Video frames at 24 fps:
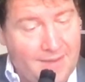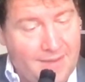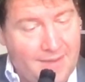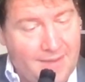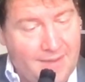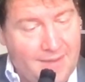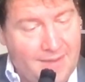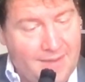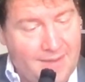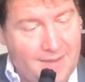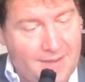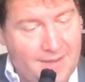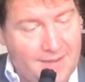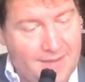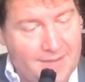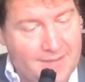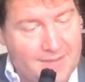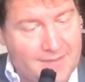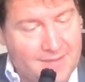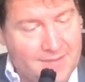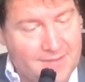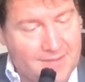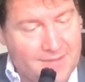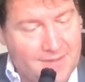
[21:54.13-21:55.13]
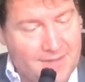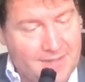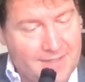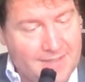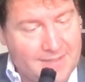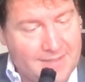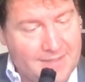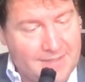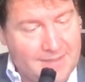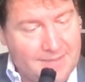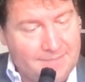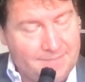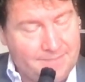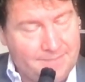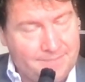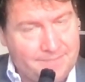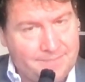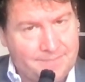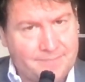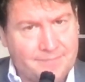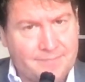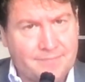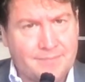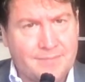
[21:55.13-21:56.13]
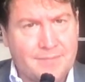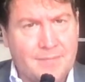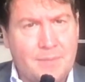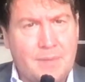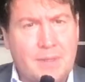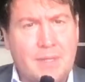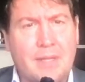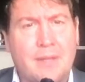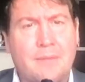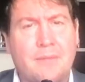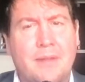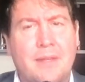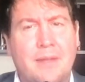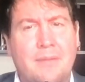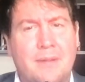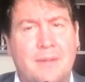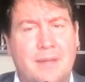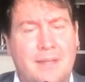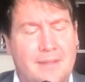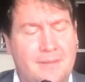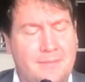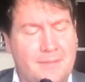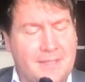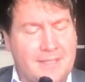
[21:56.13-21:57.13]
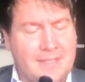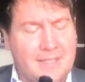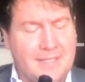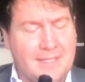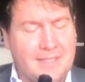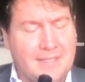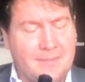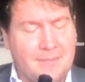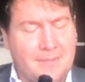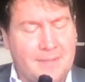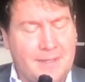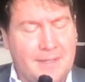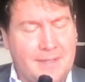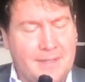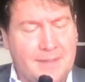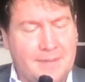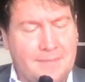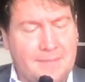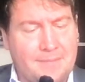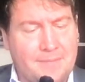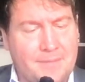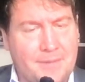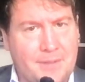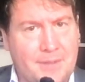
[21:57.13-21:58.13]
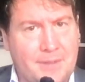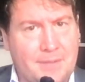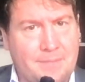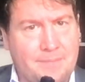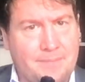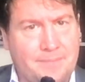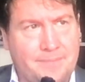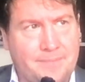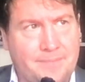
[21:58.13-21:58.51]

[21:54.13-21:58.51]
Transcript: This is crazy. Let me see something here. Hold on.